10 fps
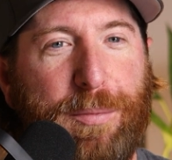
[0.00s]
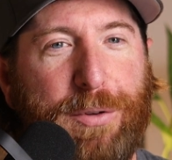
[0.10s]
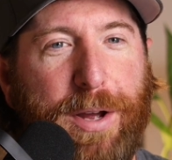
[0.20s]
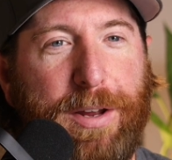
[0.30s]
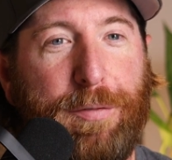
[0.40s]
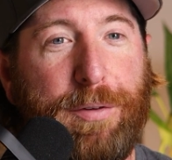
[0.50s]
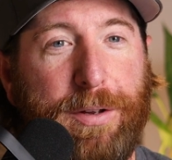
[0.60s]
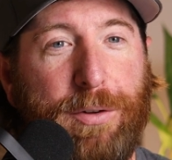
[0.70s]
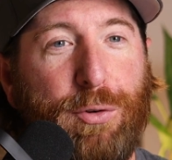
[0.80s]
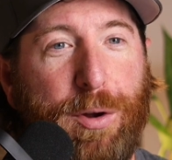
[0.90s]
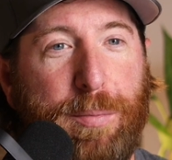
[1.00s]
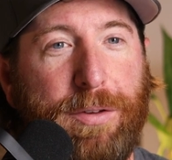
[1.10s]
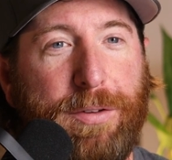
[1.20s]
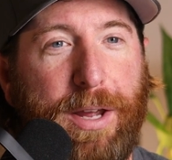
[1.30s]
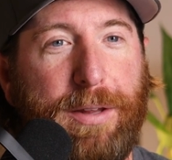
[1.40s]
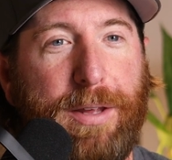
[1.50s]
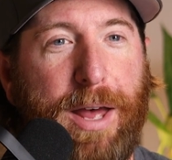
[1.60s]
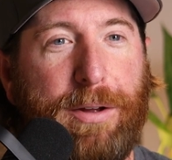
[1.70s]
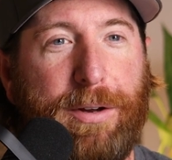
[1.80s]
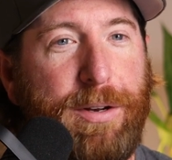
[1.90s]
So I definitely enjoyed my stay at the
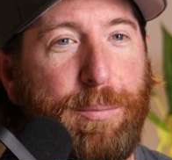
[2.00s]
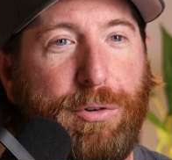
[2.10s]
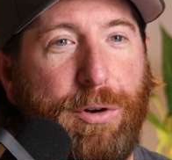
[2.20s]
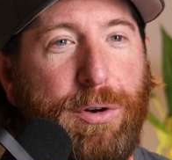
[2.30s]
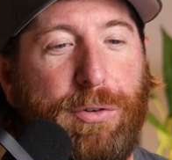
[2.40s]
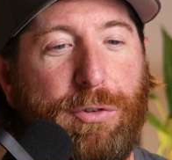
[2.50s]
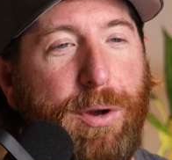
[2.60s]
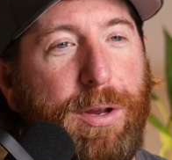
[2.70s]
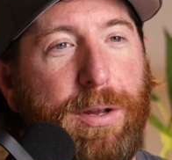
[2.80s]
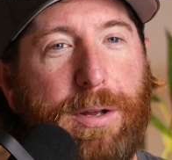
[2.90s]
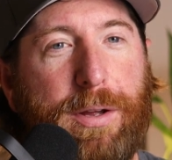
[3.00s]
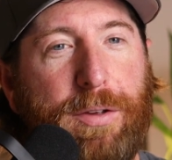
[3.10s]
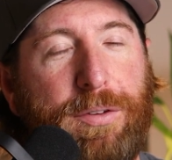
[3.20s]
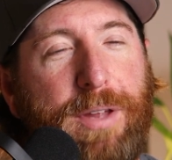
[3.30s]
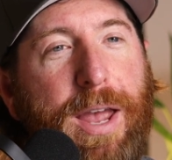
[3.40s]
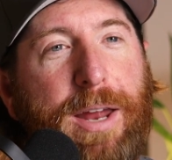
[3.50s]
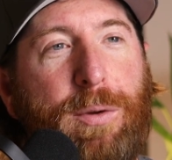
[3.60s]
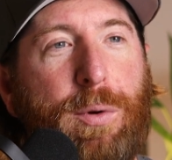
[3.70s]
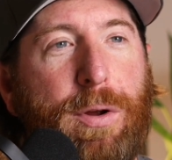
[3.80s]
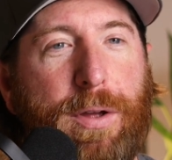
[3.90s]
Island Inn. I'm sure you'd enjoy a stay
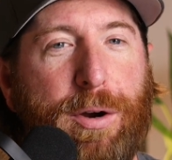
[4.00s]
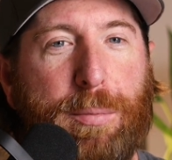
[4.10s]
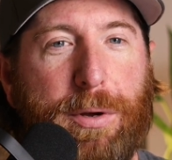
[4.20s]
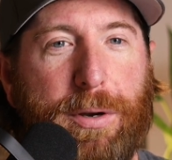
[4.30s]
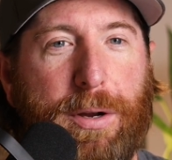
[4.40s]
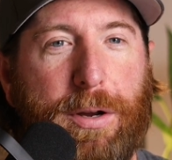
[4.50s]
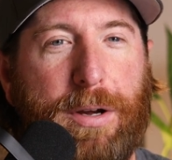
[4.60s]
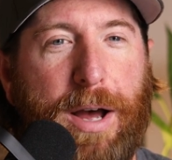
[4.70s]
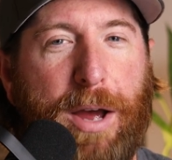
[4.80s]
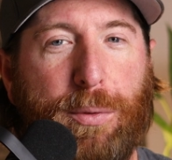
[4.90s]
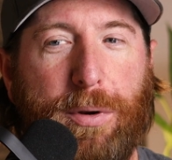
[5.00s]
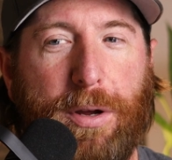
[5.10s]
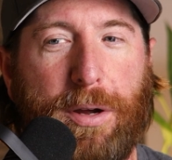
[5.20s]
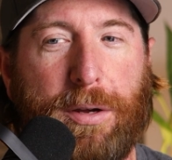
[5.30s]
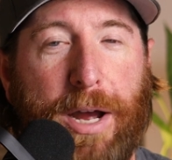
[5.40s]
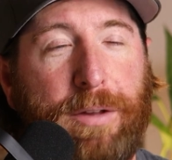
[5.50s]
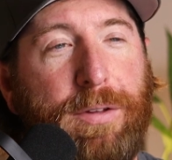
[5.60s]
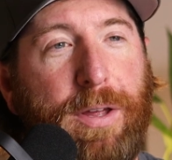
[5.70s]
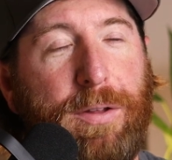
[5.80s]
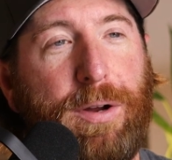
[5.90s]
anywhere there, but I'd
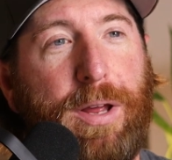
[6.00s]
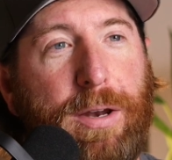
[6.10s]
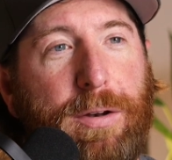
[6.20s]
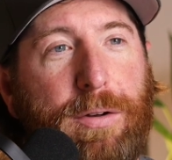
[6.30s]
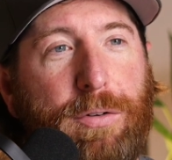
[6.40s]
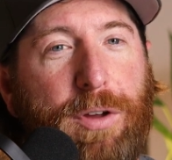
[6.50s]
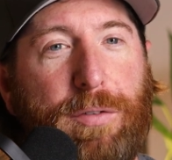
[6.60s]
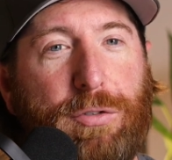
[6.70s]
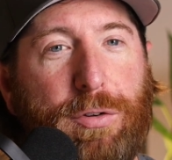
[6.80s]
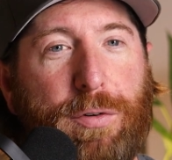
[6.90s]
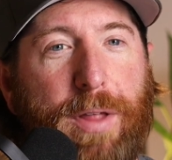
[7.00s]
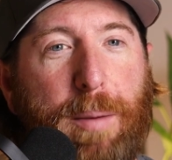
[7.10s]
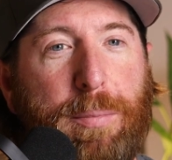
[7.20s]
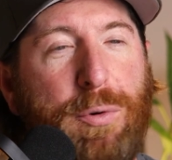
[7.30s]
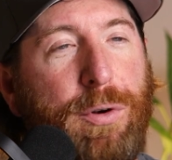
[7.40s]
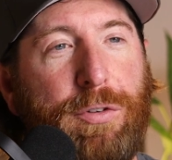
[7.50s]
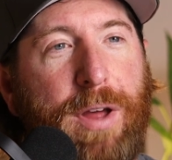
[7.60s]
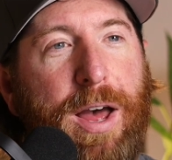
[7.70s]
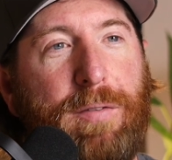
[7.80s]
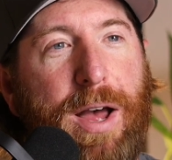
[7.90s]
stay there again, even just for that porch
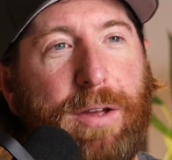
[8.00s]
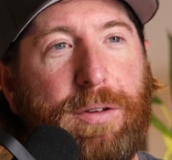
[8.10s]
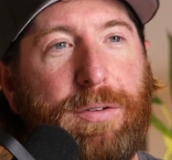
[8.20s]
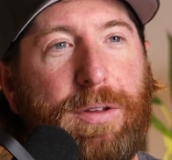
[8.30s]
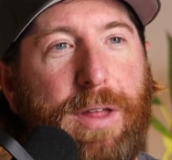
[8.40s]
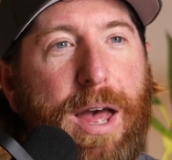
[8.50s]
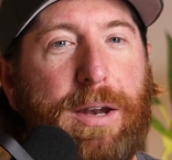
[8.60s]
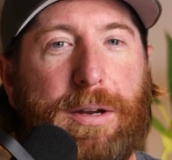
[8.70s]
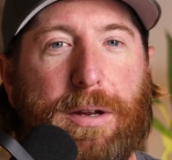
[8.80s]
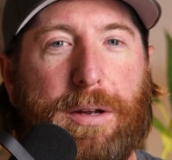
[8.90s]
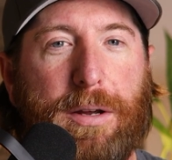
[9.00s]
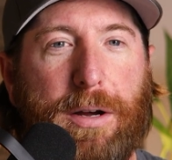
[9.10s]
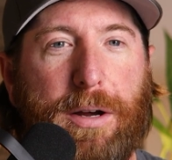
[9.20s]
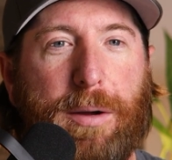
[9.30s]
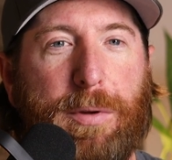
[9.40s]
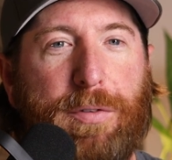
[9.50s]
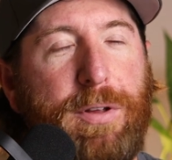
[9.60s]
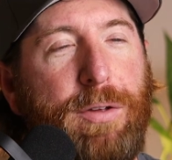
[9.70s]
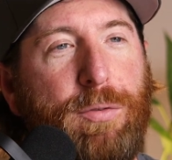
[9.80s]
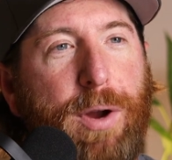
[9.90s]
to have access to that. If it
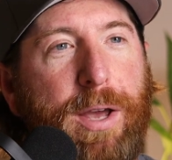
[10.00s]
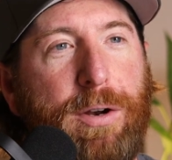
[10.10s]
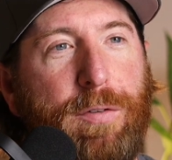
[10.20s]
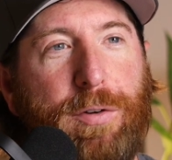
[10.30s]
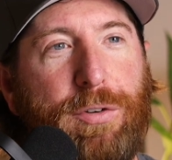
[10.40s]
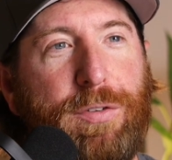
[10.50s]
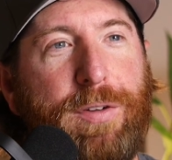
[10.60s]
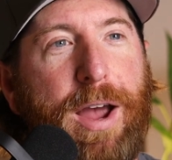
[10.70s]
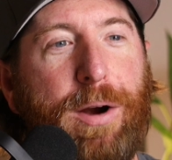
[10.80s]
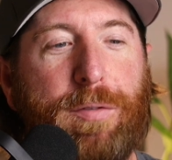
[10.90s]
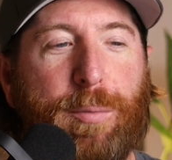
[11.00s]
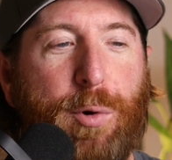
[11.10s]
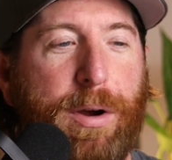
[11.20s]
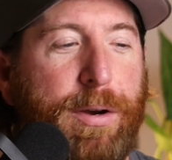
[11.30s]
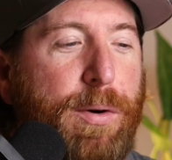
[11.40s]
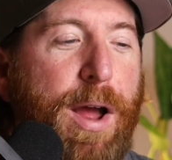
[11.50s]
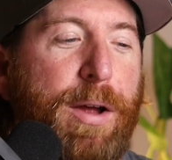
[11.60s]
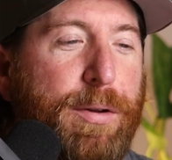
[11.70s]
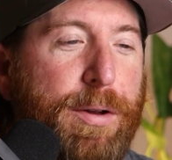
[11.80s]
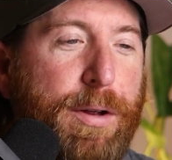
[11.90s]
does rain or if you're just tired from walking around.